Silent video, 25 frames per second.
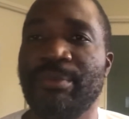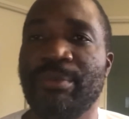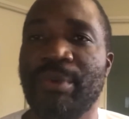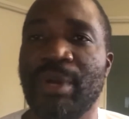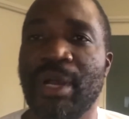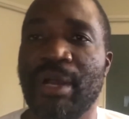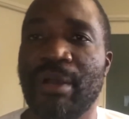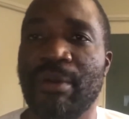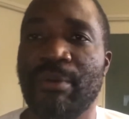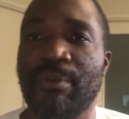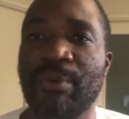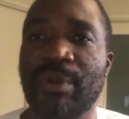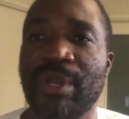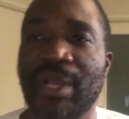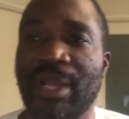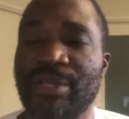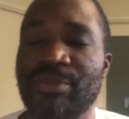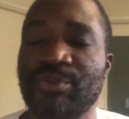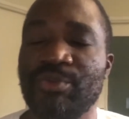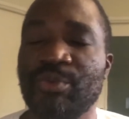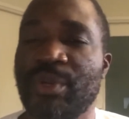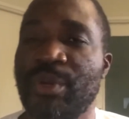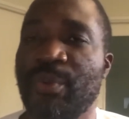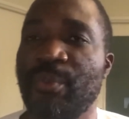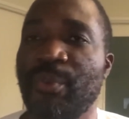uh, I
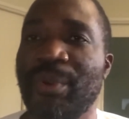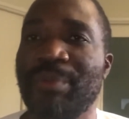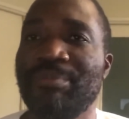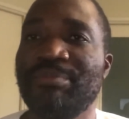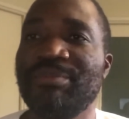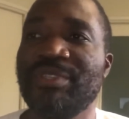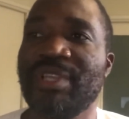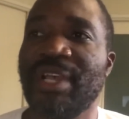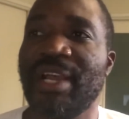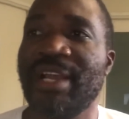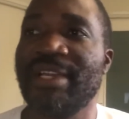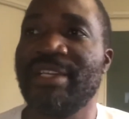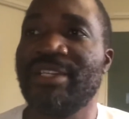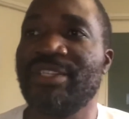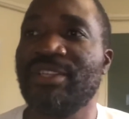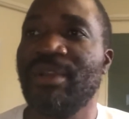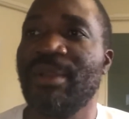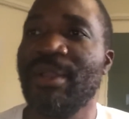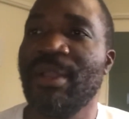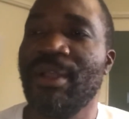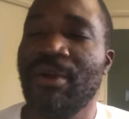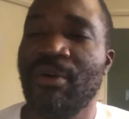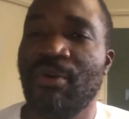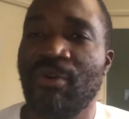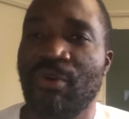do a website,
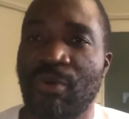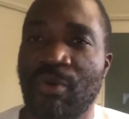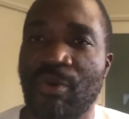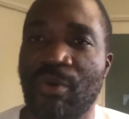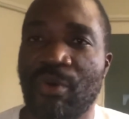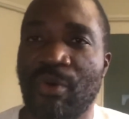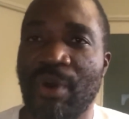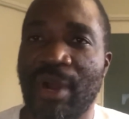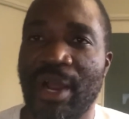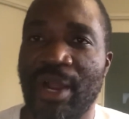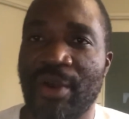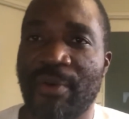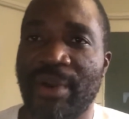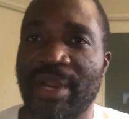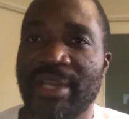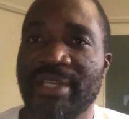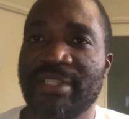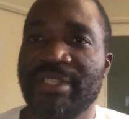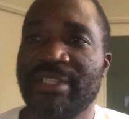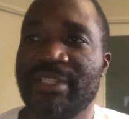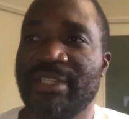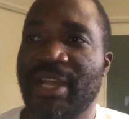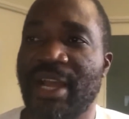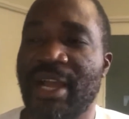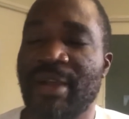or I write
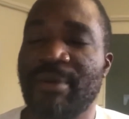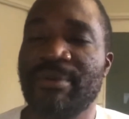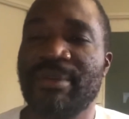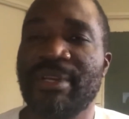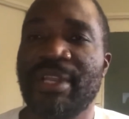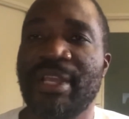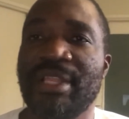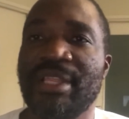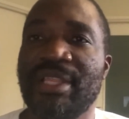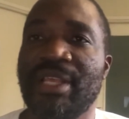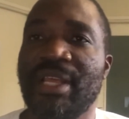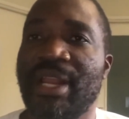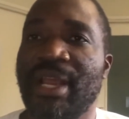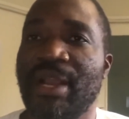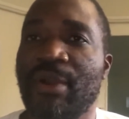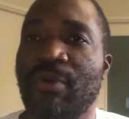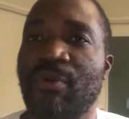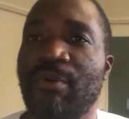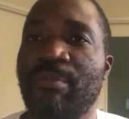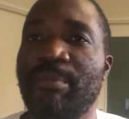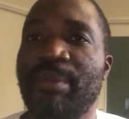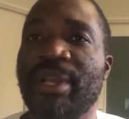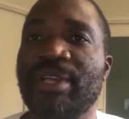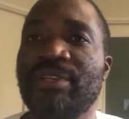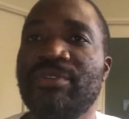it down and then I go
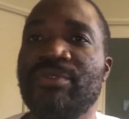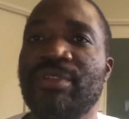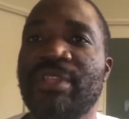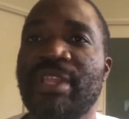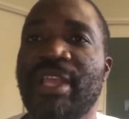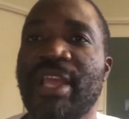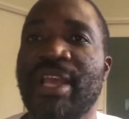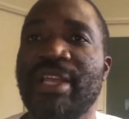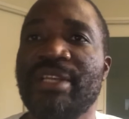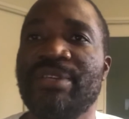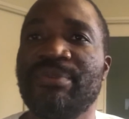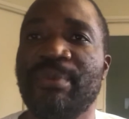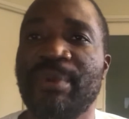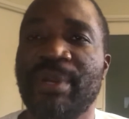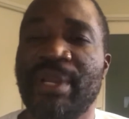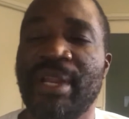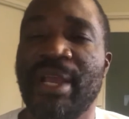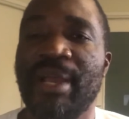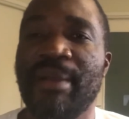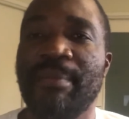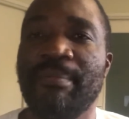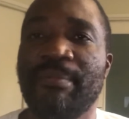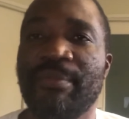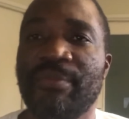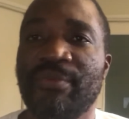back to that when
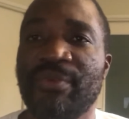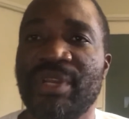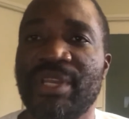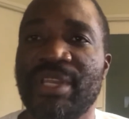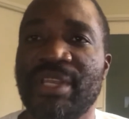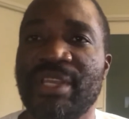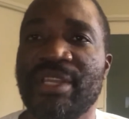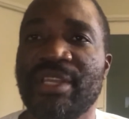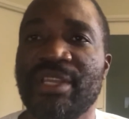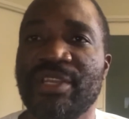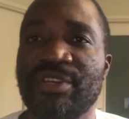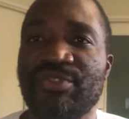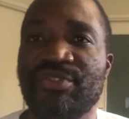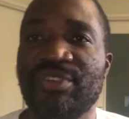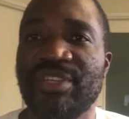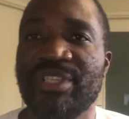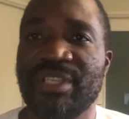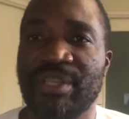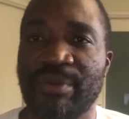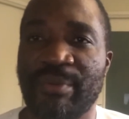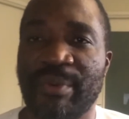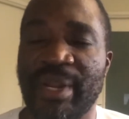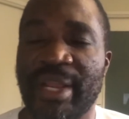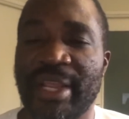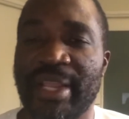I'm really
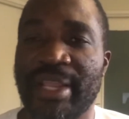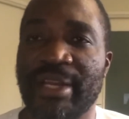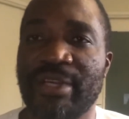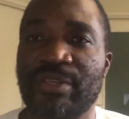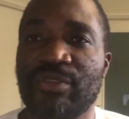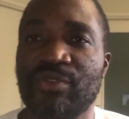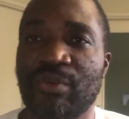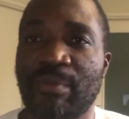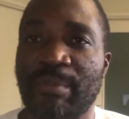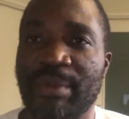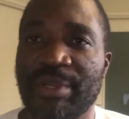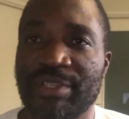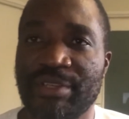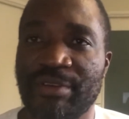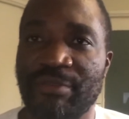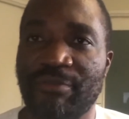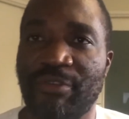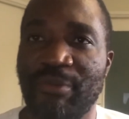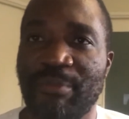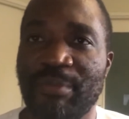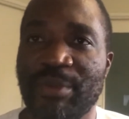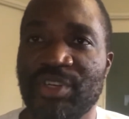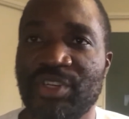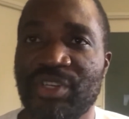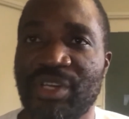interested, when I get so much
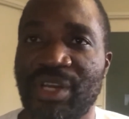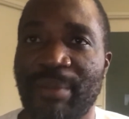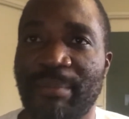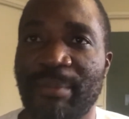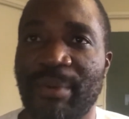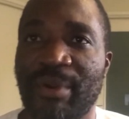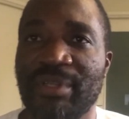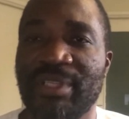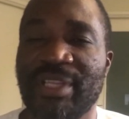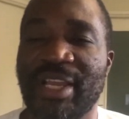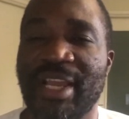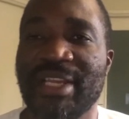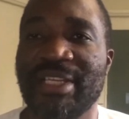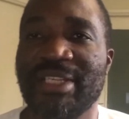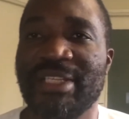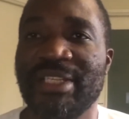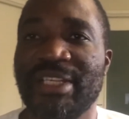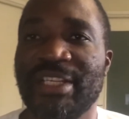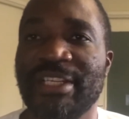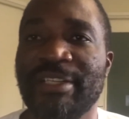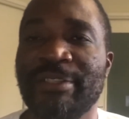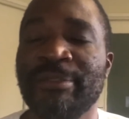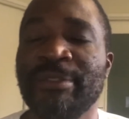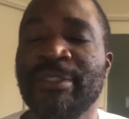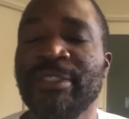information about the
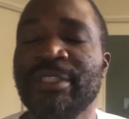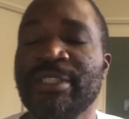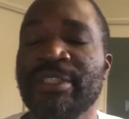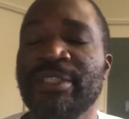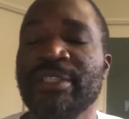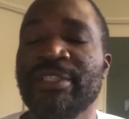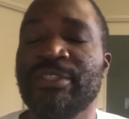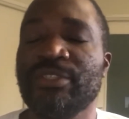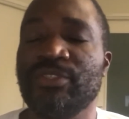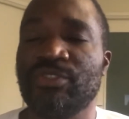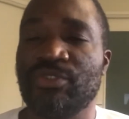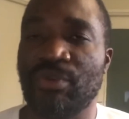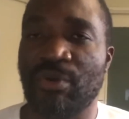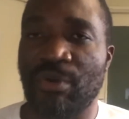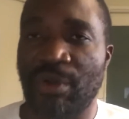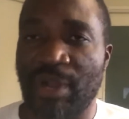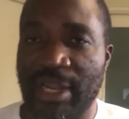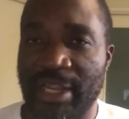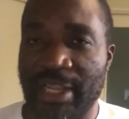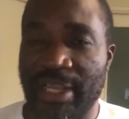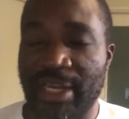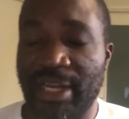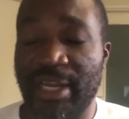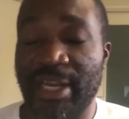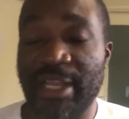idea. So I
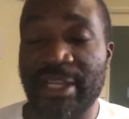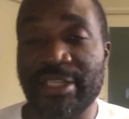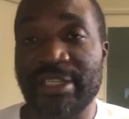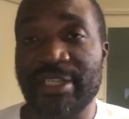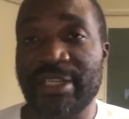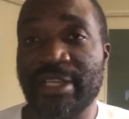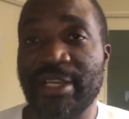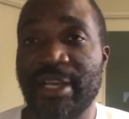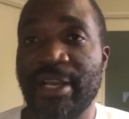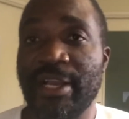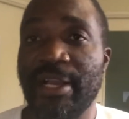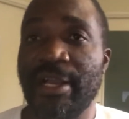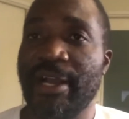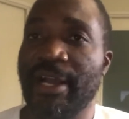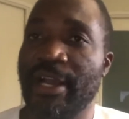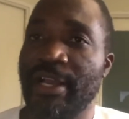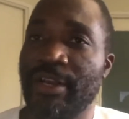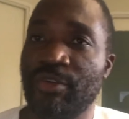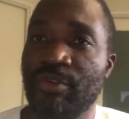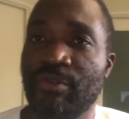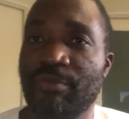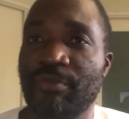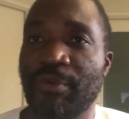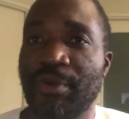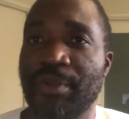get an idea, I
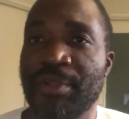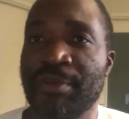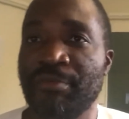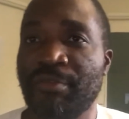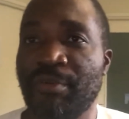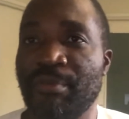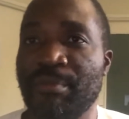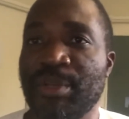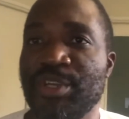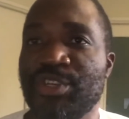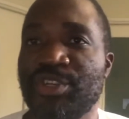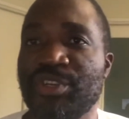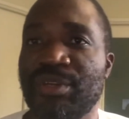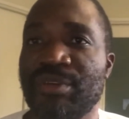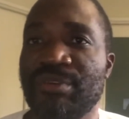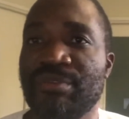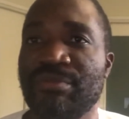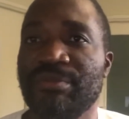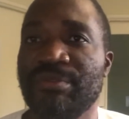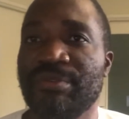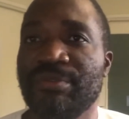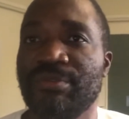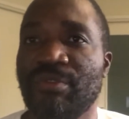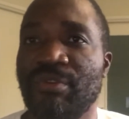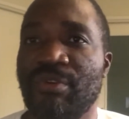look for information
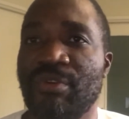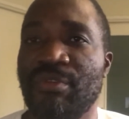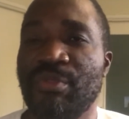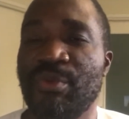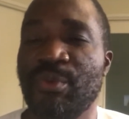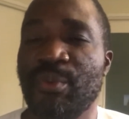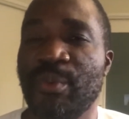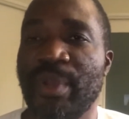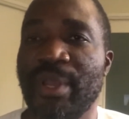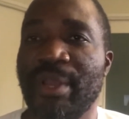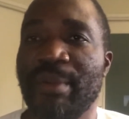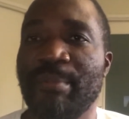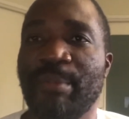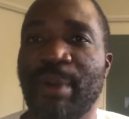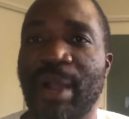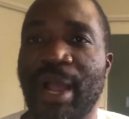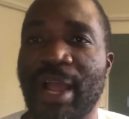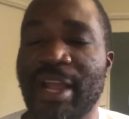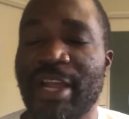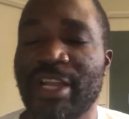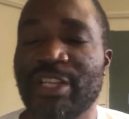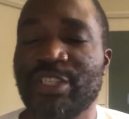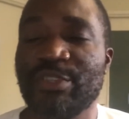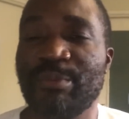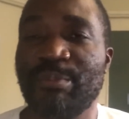on the web, I
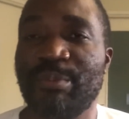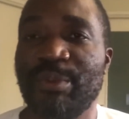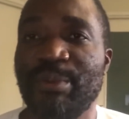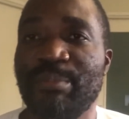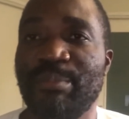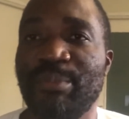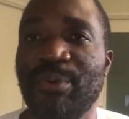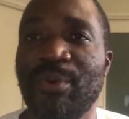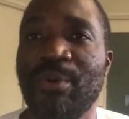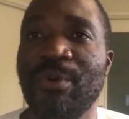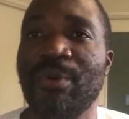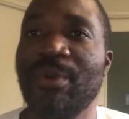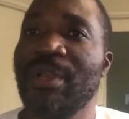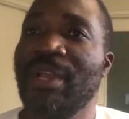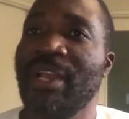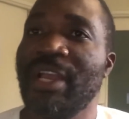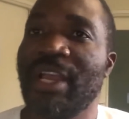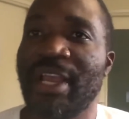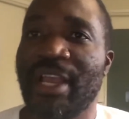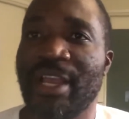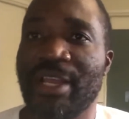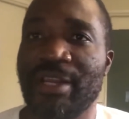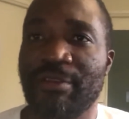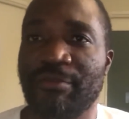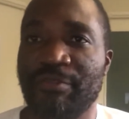ask people,
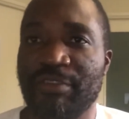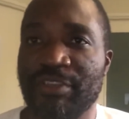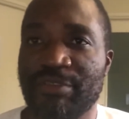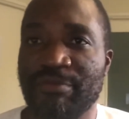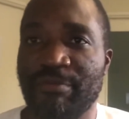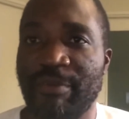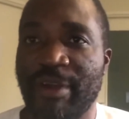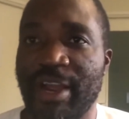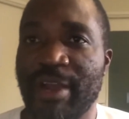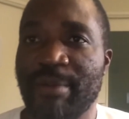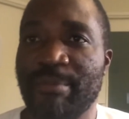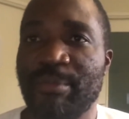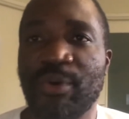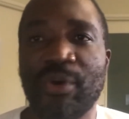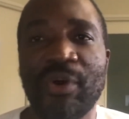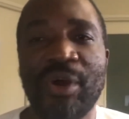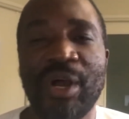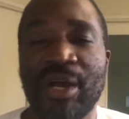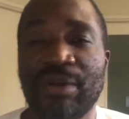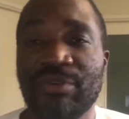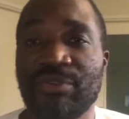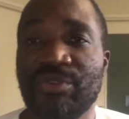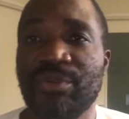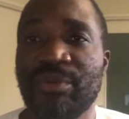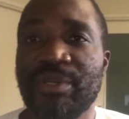and if it's viable,
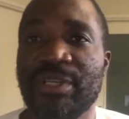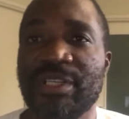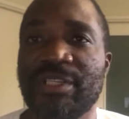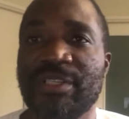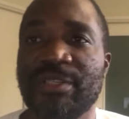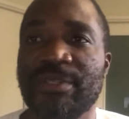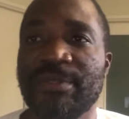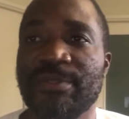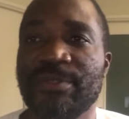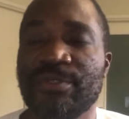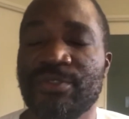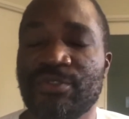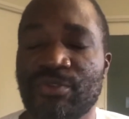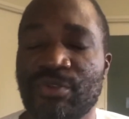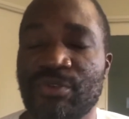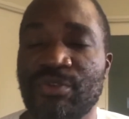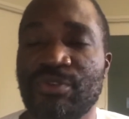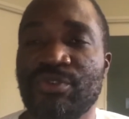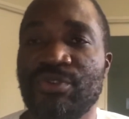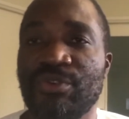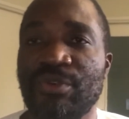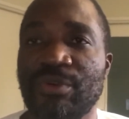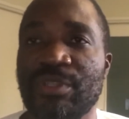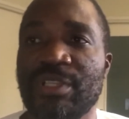I'll do it. So do